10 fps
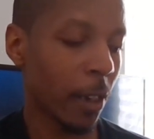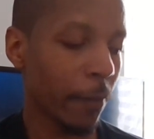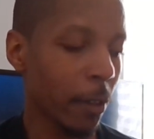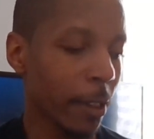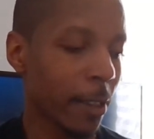I
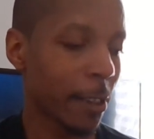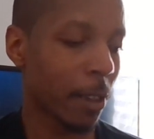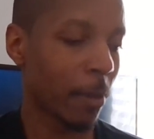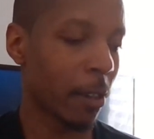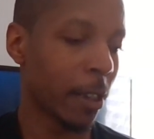feel like
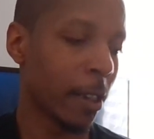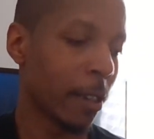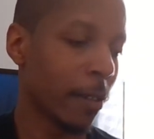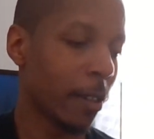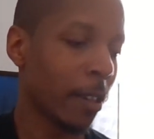that's about it.